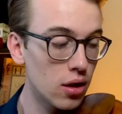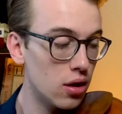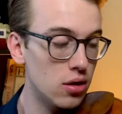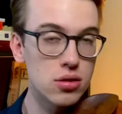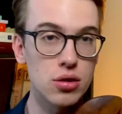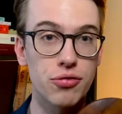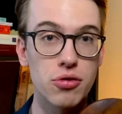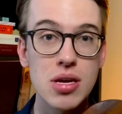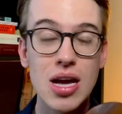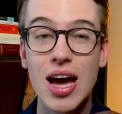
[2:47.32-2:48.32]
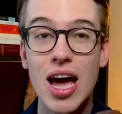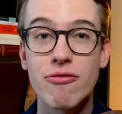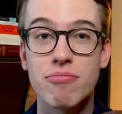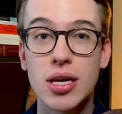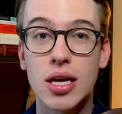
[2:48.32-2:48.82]
So for me, I
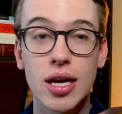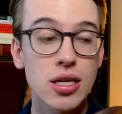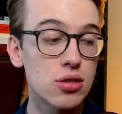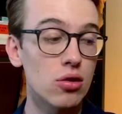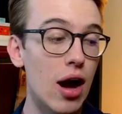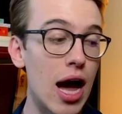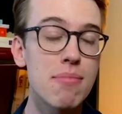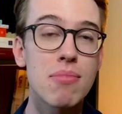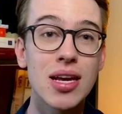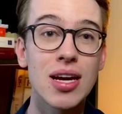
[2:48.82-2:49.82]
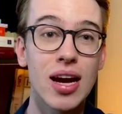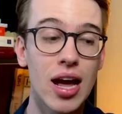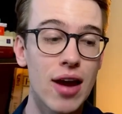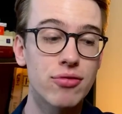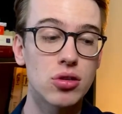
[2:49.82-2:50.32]
have big hands, so I might not
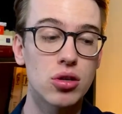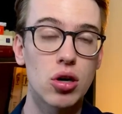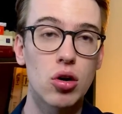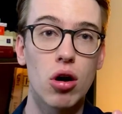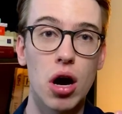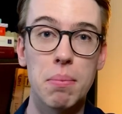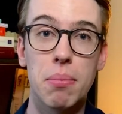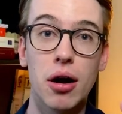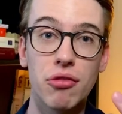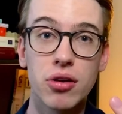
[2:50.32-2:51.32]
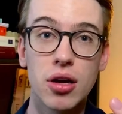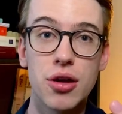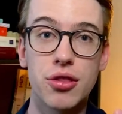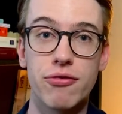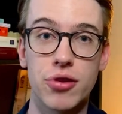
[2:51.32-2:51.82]
have to go above
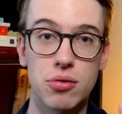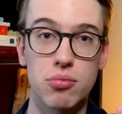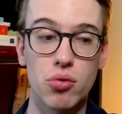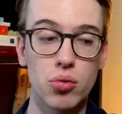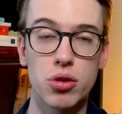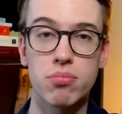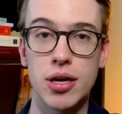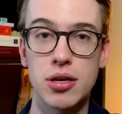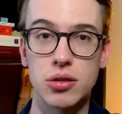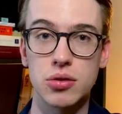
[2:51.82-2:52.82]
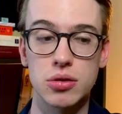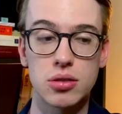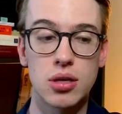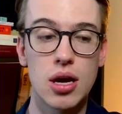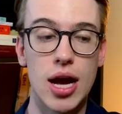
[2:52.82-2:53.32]
the fingerboard with my knuckles.
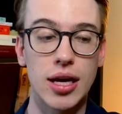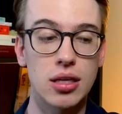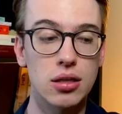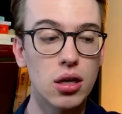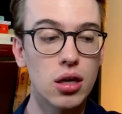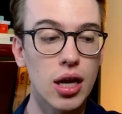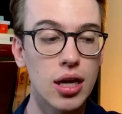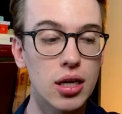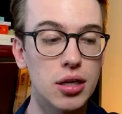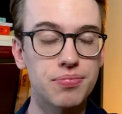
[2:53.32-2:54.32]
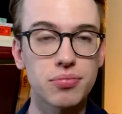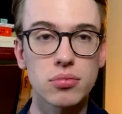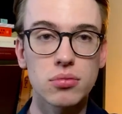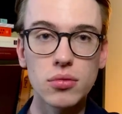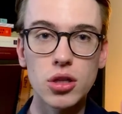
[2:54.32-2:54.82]
I can kind of
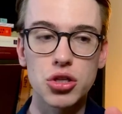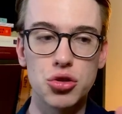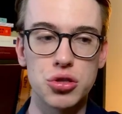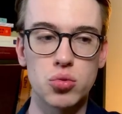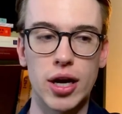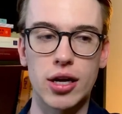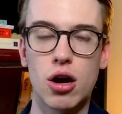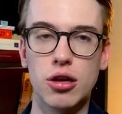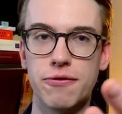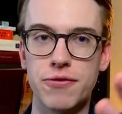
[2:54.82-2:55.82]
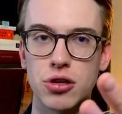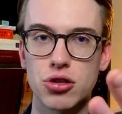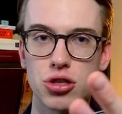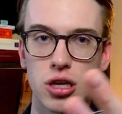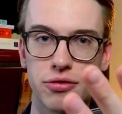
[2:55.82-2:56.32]
use this what I call a finger
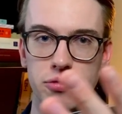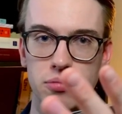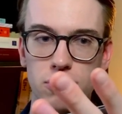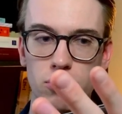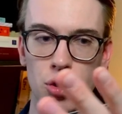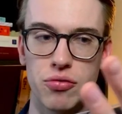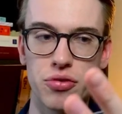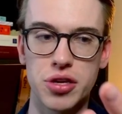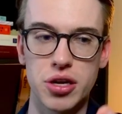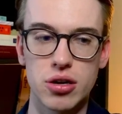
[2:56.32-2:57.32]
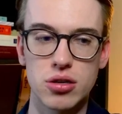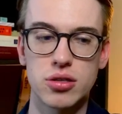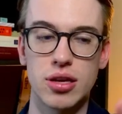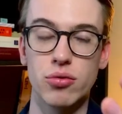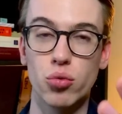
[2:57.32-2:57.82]
shelf right over here
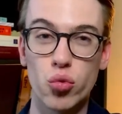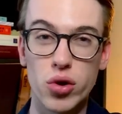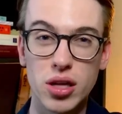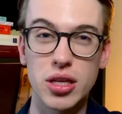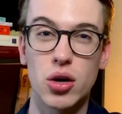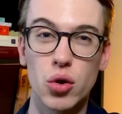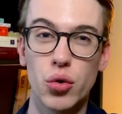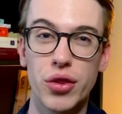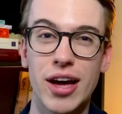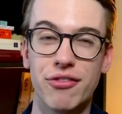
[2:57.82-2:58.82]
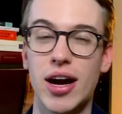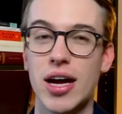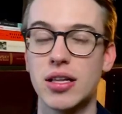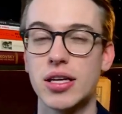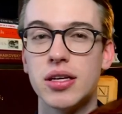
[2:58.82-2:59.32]
to really hold that
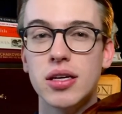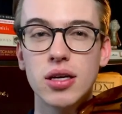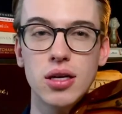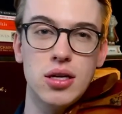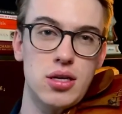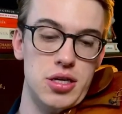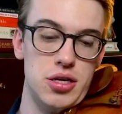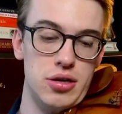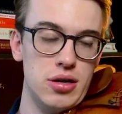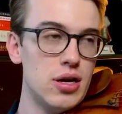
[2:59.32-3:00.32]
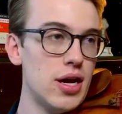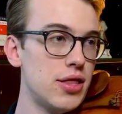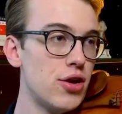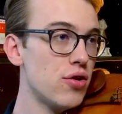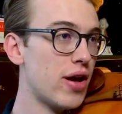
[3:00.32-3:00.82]
violin here. And
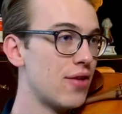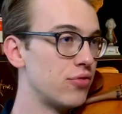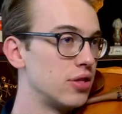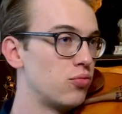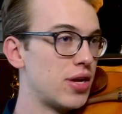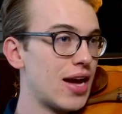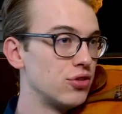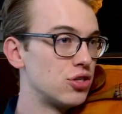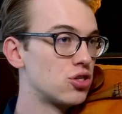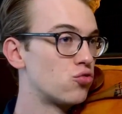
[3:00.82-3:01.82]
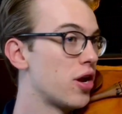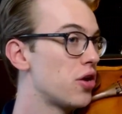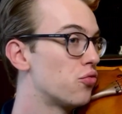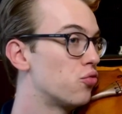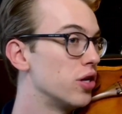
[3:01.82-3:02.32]
there you have it, that we have a straight
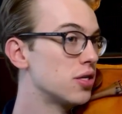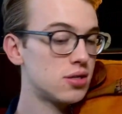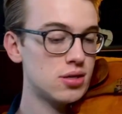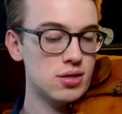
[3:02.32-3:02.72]
wrist.